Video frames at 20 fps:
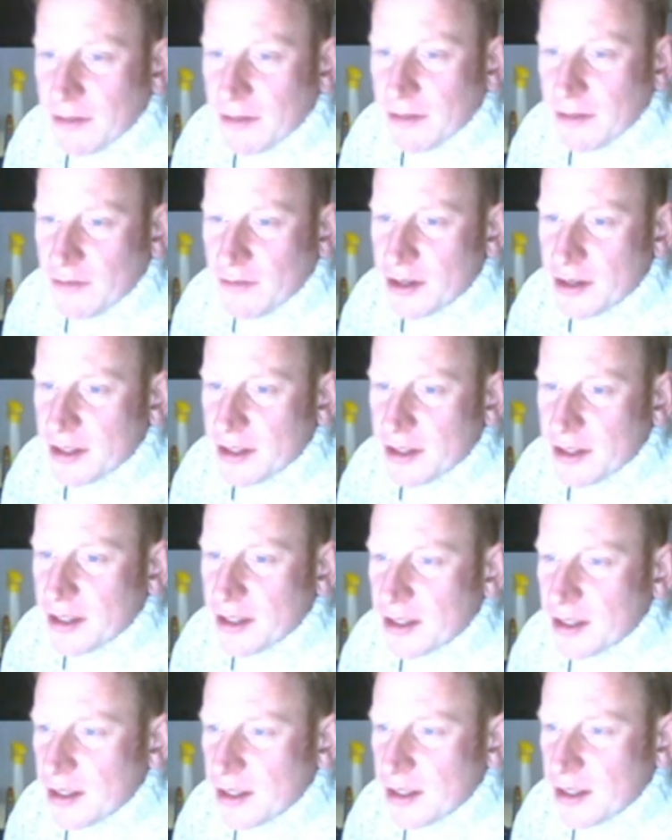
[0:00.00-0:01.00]
for another
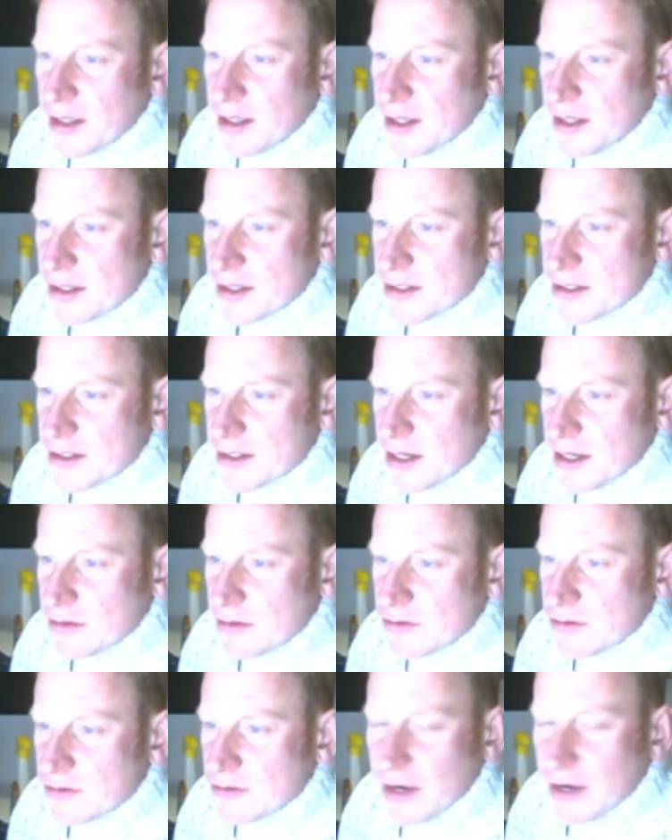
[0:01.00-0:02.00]

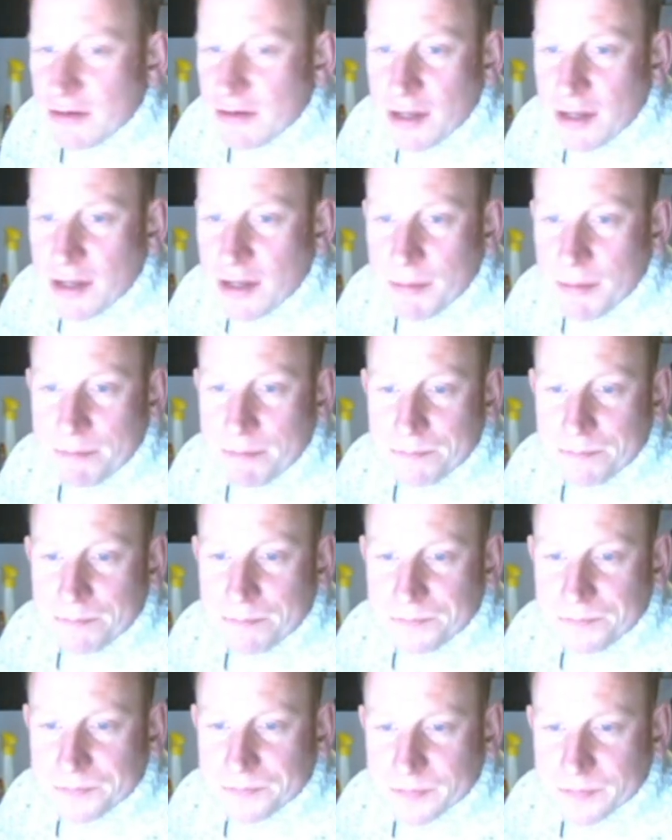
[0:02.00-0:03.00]
sales roundup.
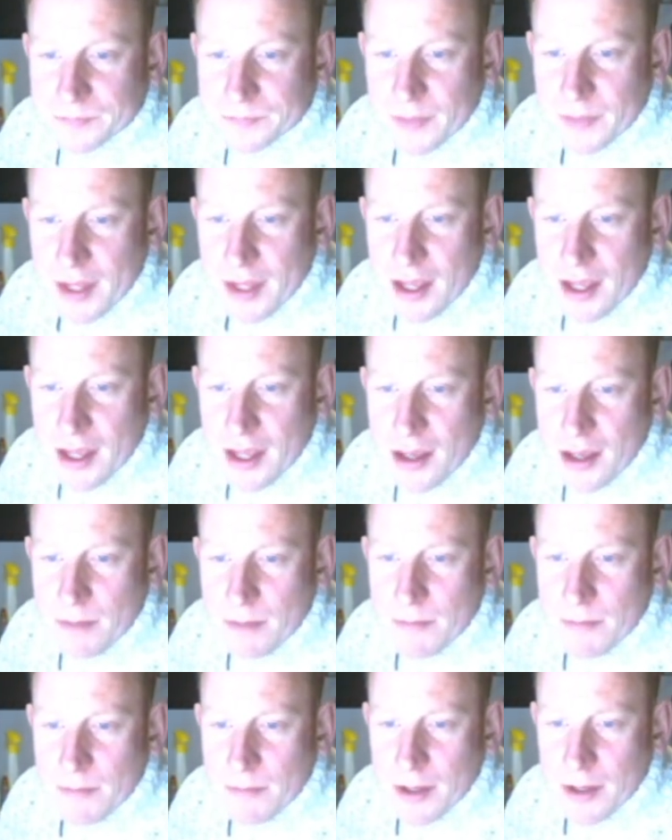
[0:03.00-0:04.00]

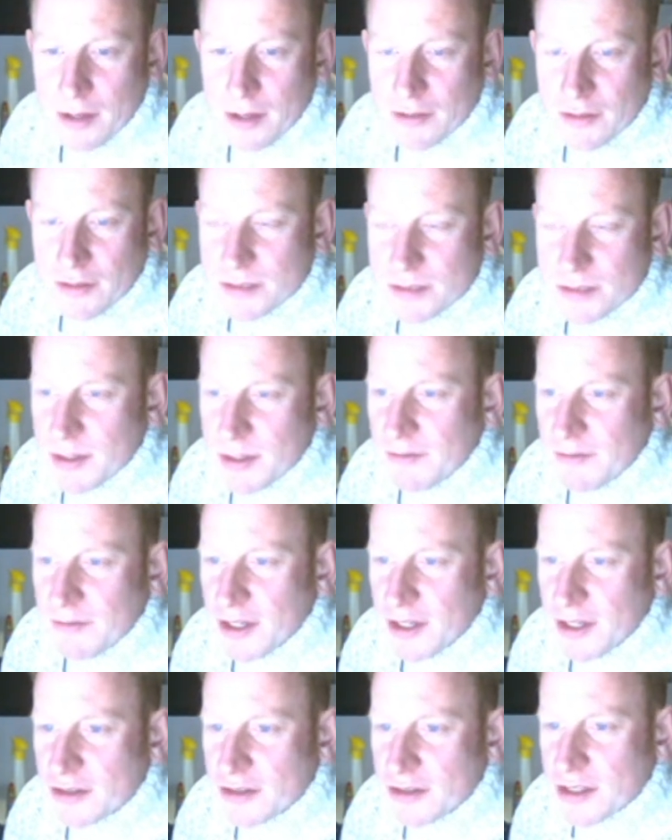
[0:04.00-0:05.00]
I've got some other
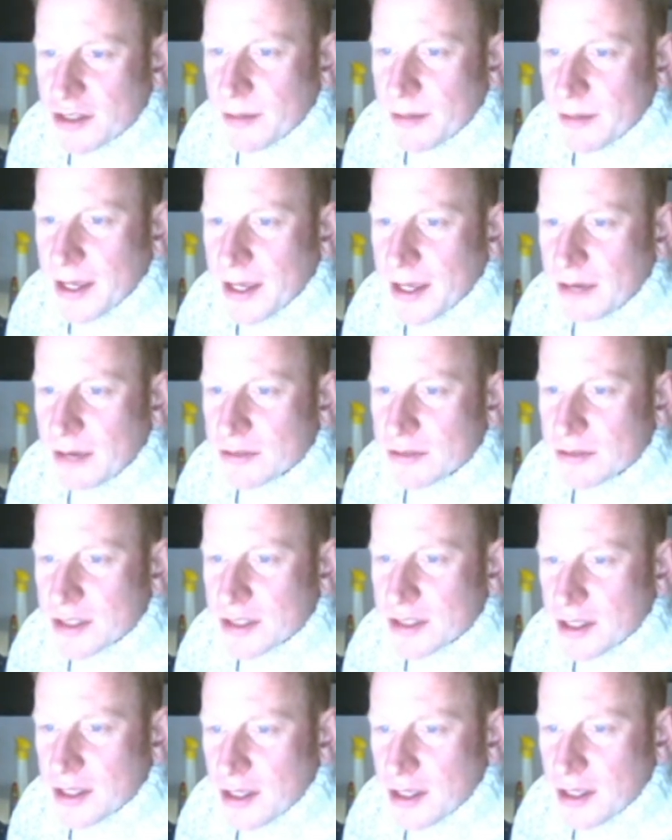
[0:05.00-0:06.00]
videos coming out
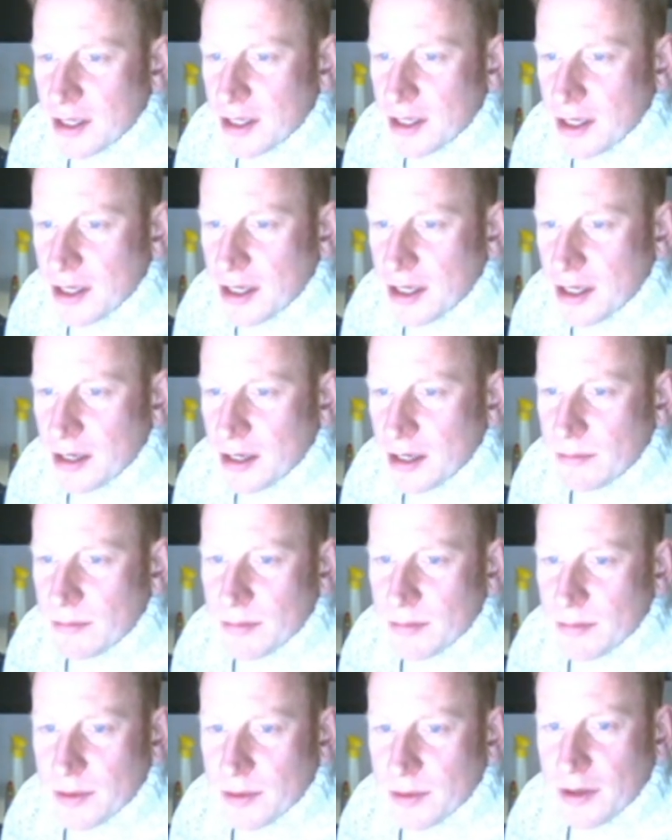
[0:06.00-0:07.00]

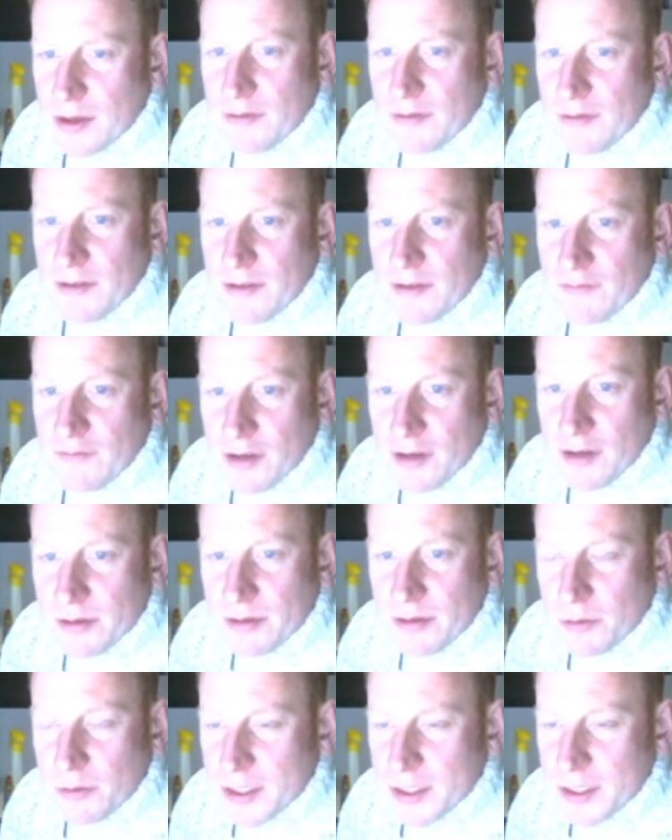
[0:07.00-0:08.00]
over the
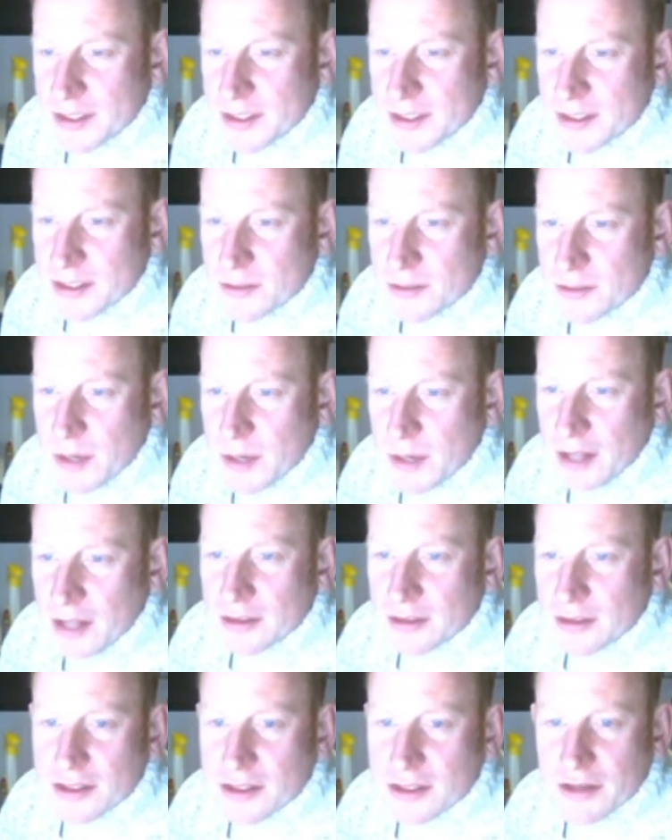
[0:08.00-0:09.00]
following weeks as well,
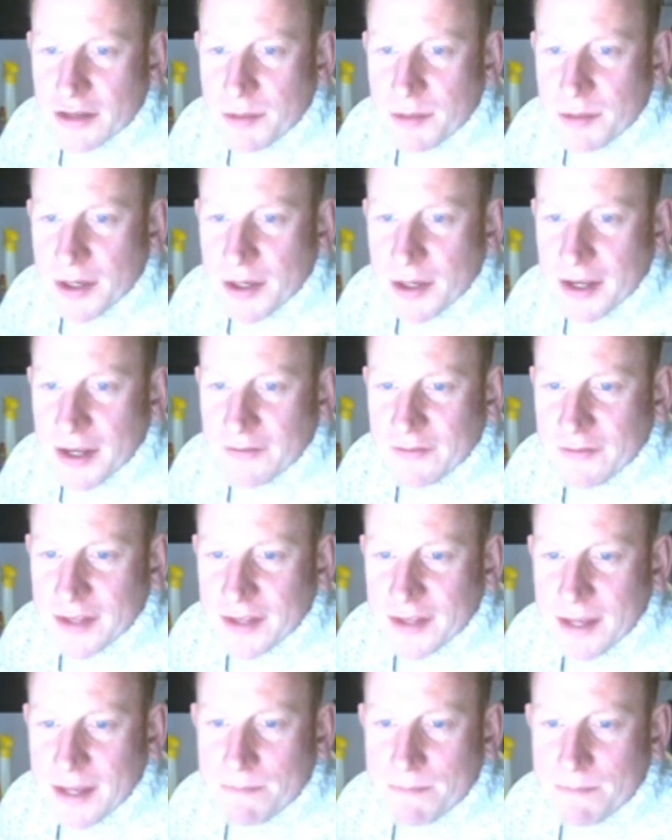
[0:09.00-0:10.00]
so keep an eye out for
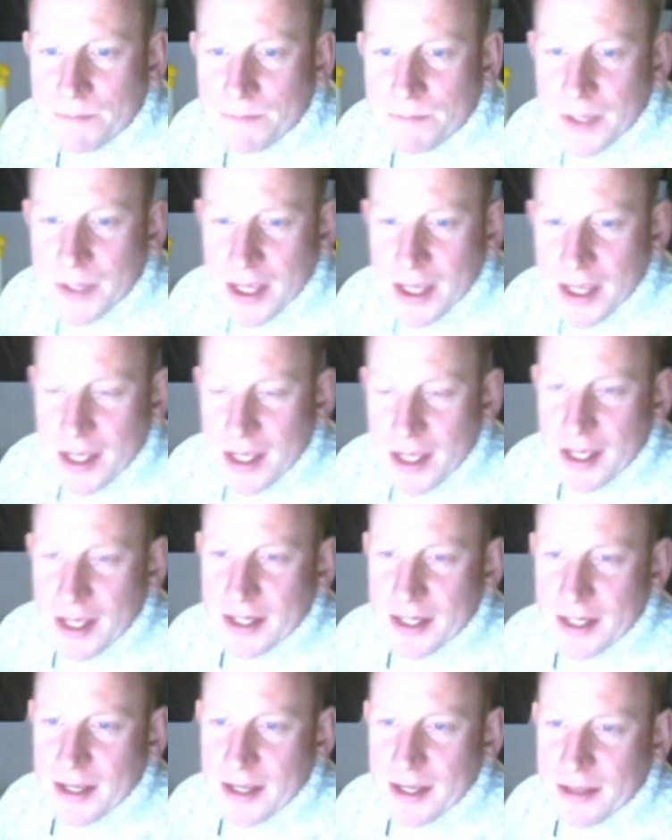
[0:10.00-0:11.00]
them. And
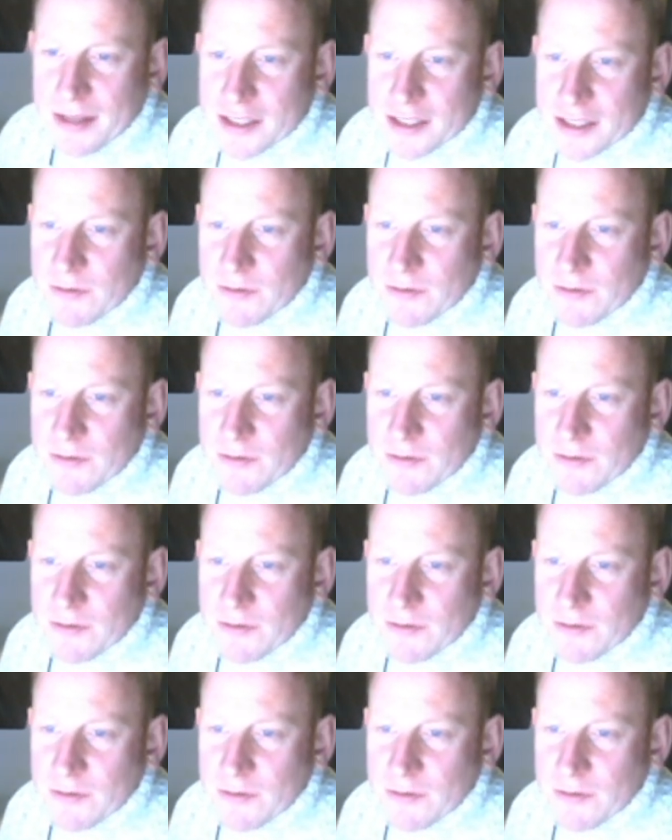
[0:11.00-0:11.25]
yeah, thanks for